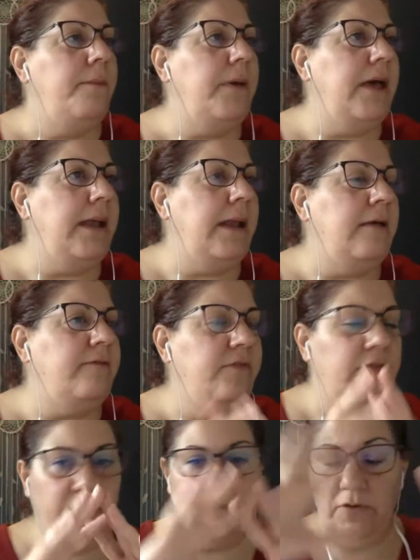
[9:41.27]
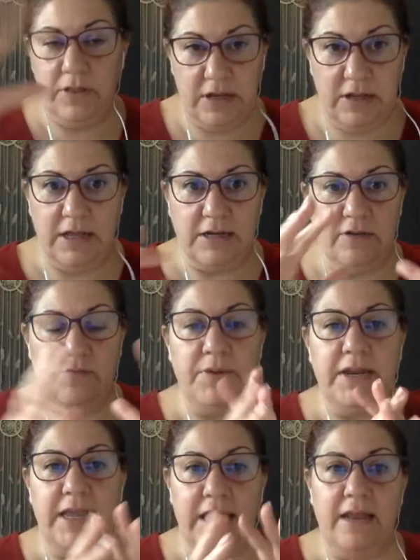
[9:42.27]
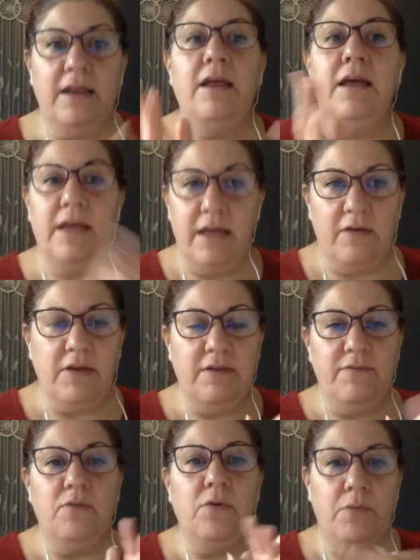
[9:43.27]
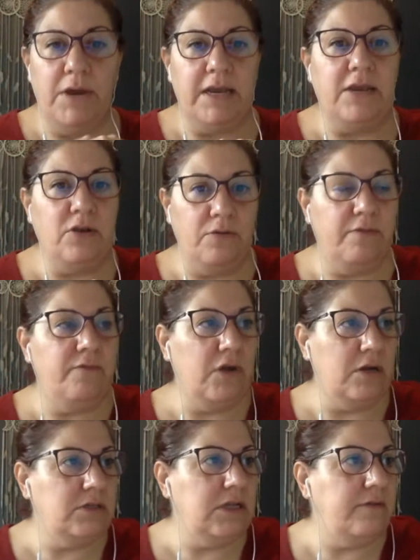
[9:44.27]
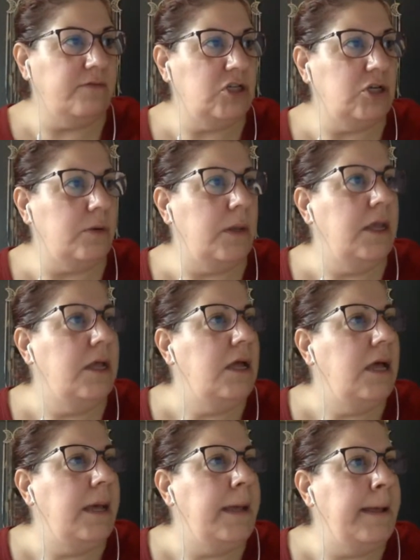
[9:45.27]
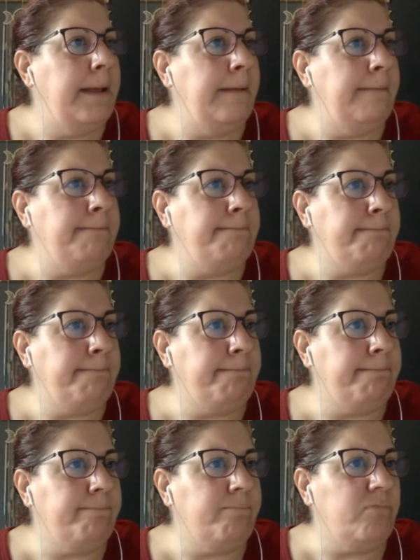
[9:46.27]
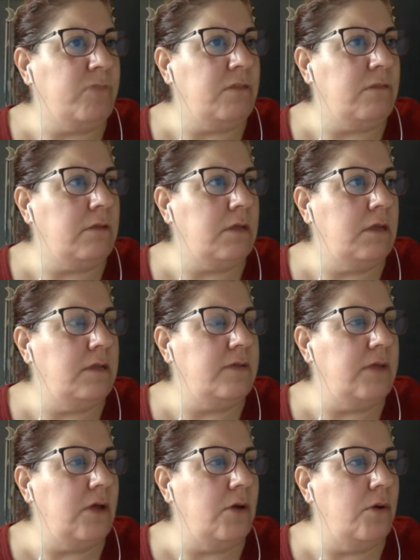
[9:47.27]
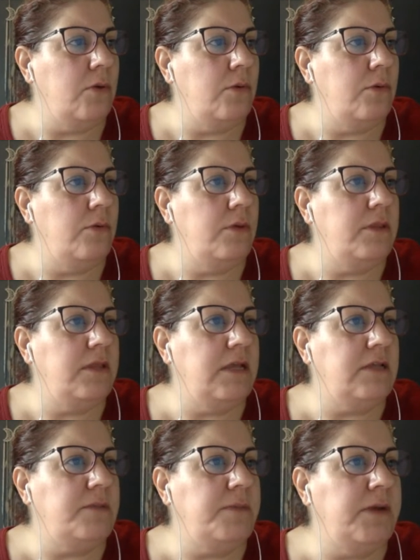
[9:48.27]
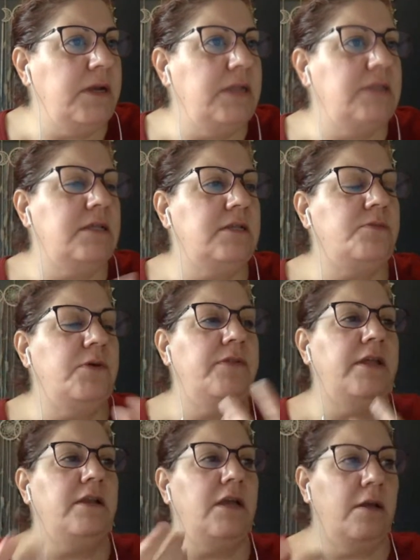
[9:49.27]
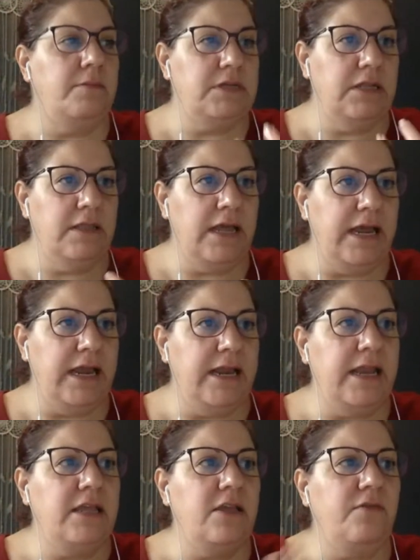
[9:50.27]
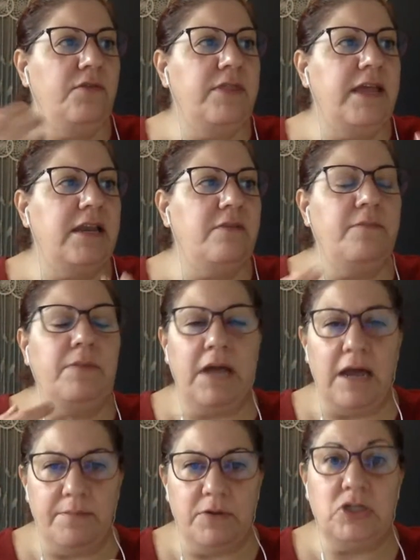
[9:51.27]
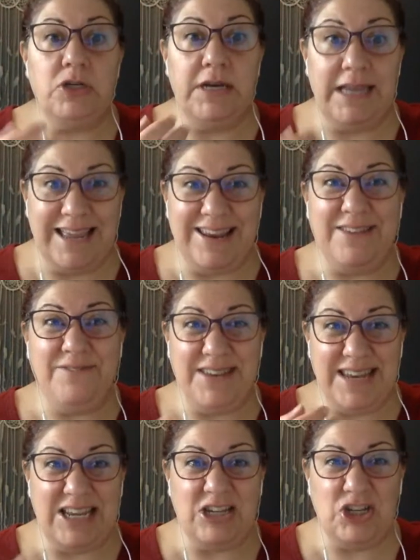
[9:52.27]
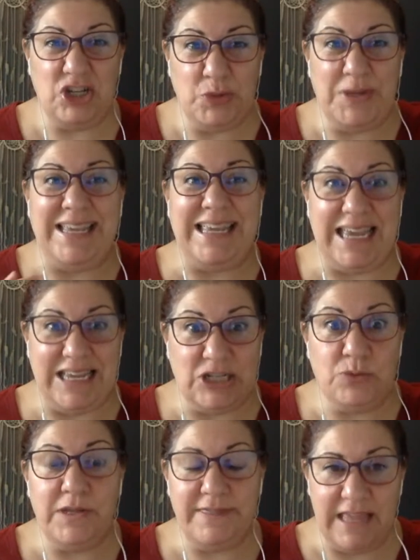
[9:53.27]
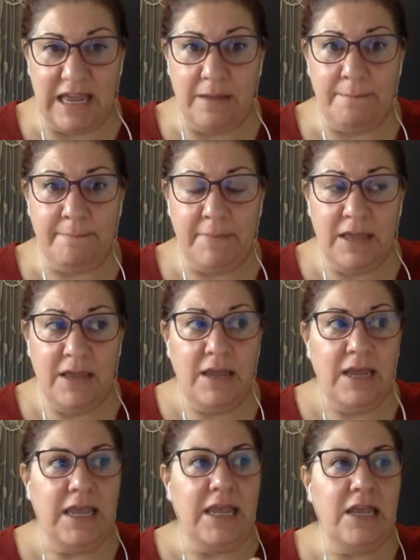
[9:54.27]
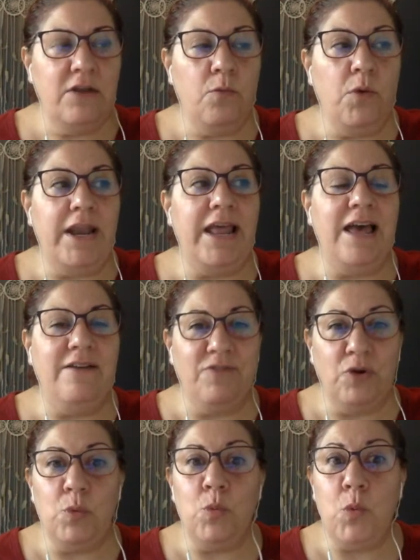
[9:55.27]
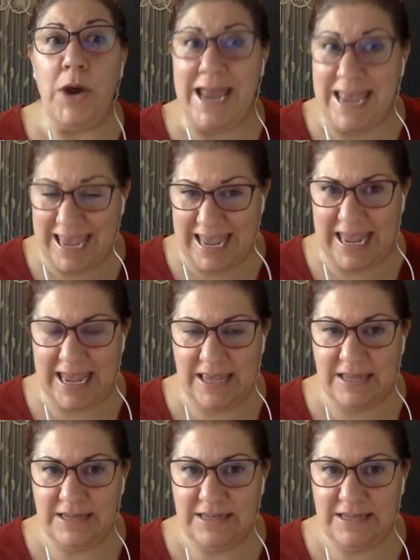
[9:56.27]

But for the collective, but again, I'll give you a way to do it for yourself too. Um, so the experiences will then come to light and give you that opportunity and invitation to engage with them in whatever way